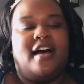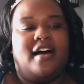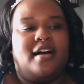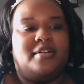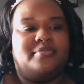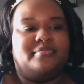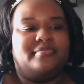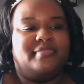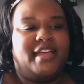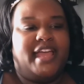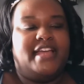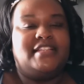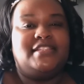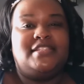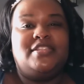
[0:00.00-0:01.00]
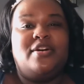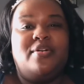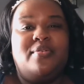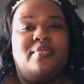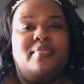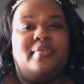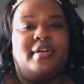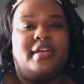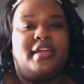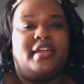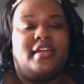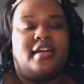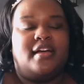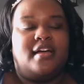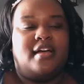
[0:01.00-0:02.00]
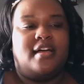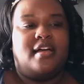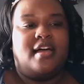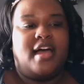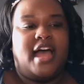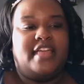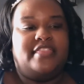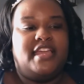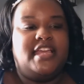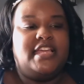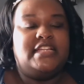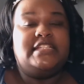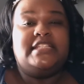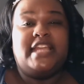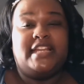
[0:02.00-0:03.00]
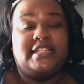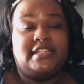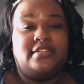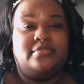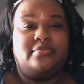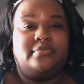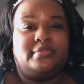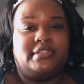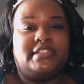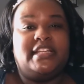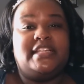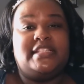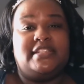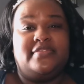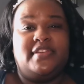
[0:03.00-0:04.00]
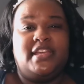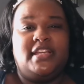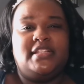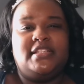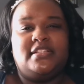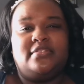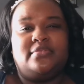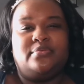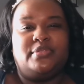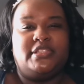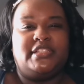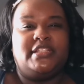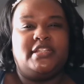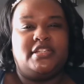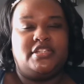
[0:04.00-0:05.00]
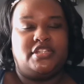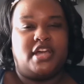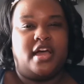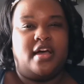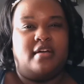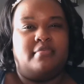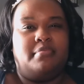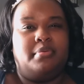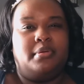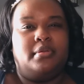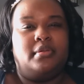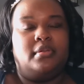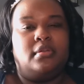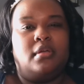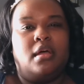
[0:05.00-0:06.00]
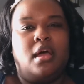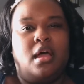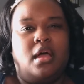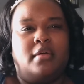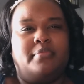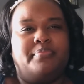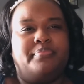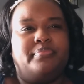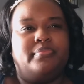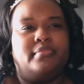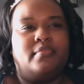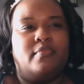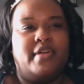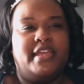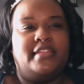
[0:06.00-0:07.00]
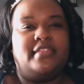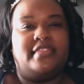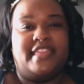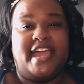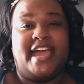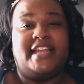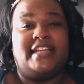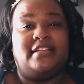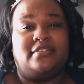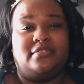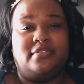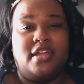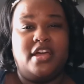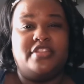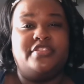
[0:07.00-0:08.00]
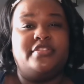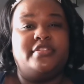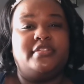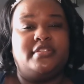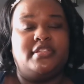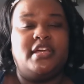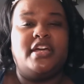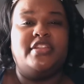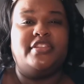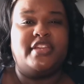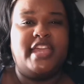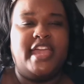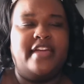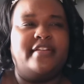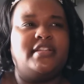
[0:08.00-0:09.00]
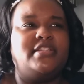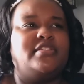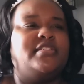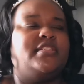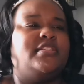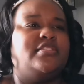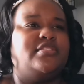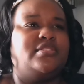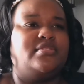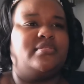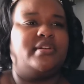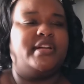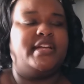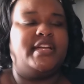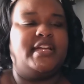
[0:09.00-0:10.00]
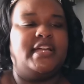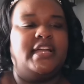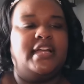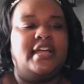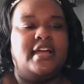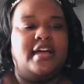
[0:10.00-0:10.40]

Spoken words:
And so I think I think Stephen King did a really good job with that, the other characters in the story,